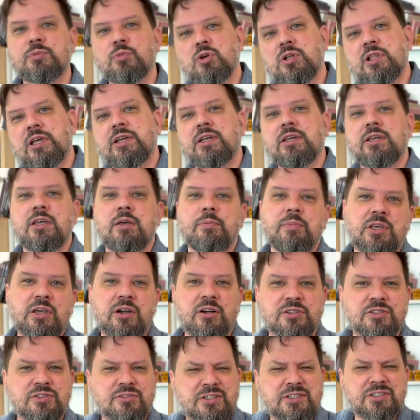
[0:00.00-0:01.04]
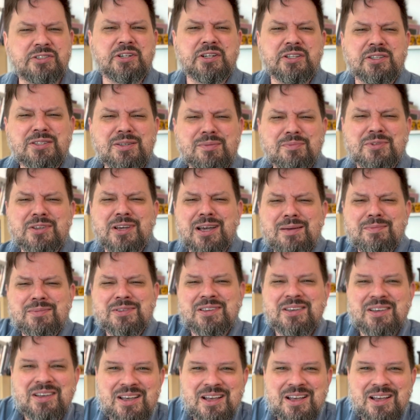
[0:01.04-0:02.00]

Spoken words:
more like a hippie arts retreat sometimes.